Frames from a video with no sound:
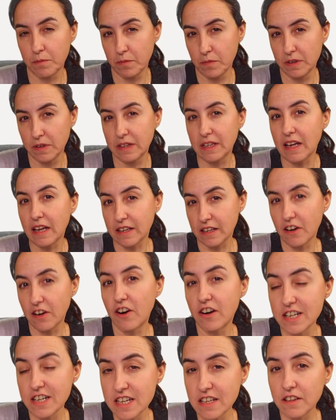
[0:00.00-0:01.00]
that
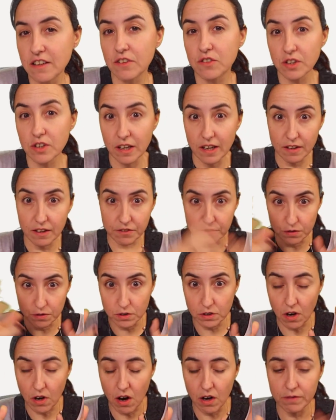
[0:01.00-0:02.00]
are needed to get full
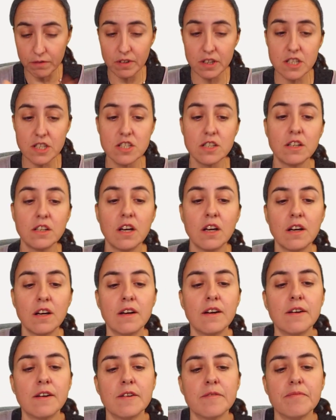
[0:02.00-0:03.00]
coverage.
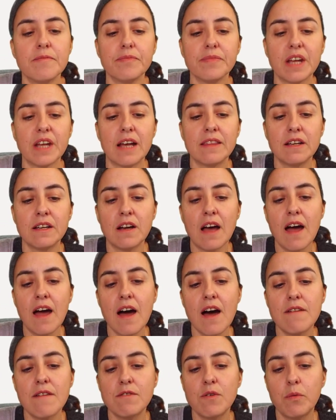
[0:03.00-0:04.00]
And then I
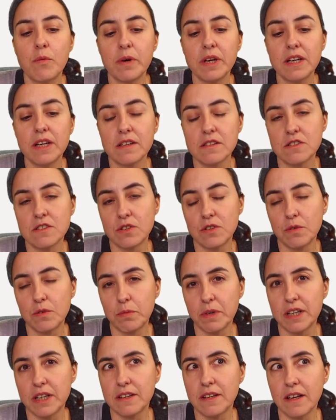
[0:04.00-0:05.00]
have a week and sort
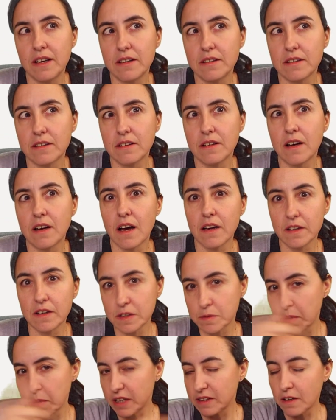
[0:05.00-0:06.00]
week date. I
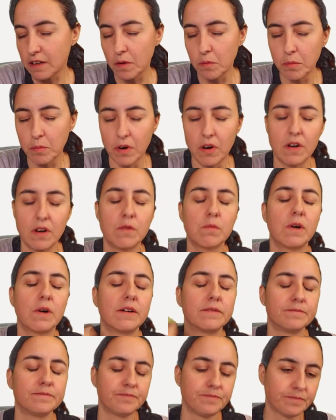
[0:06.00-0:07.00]
explained that on part
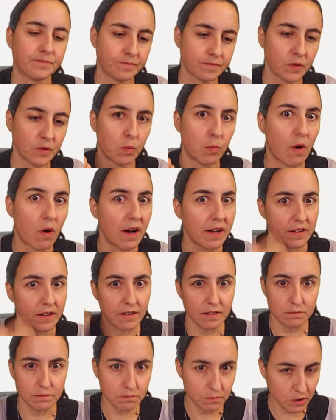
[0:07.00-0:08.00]
one. Why?
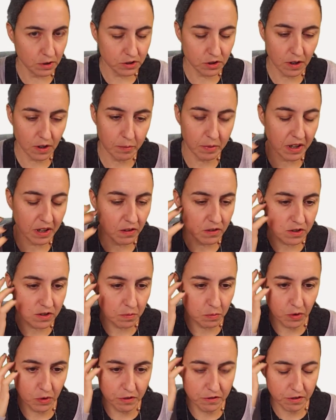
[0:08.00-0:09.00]
And we'll talk about it also
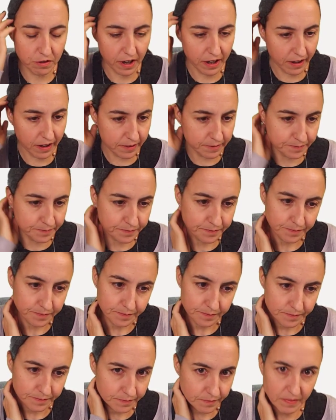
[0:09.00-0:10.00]
more on Friday.
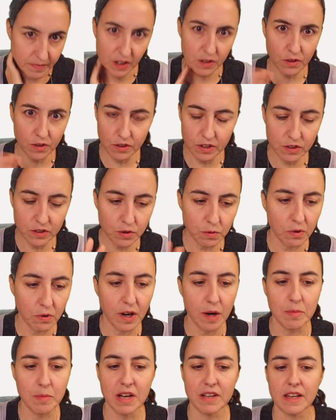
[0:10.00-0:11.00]
You don't need to worry
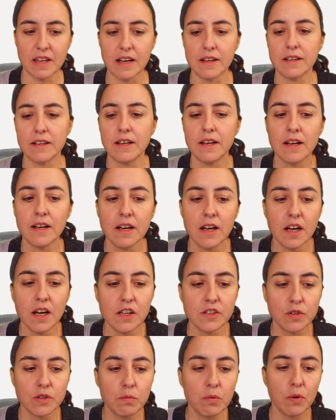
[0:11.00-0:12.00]
about that.
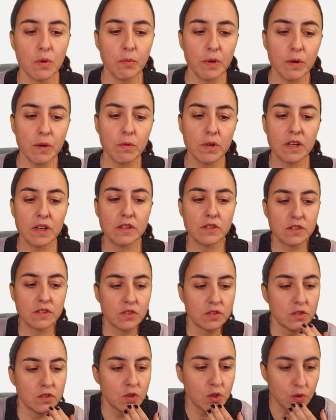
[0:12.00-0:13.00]
So what we want to
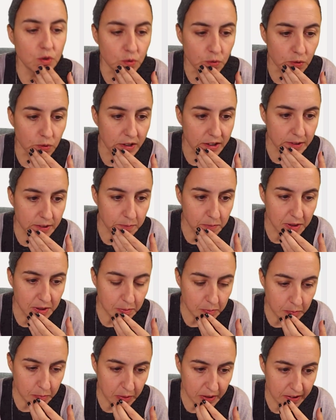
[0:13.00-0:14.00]
do, let me
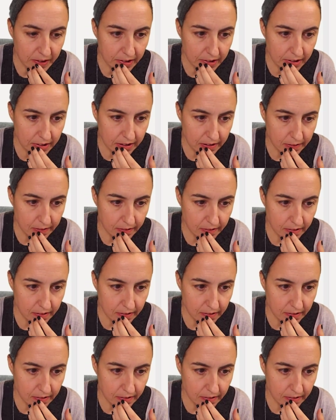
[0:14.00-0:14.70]
pick